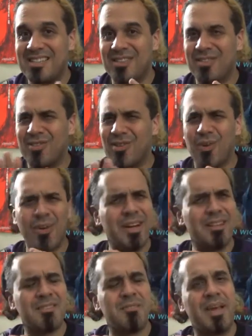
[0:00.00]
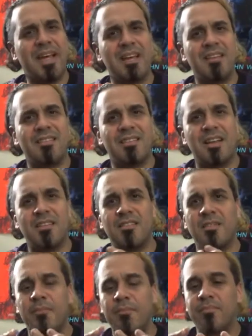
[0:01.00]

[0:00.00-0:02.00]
The story doesn't make any sense.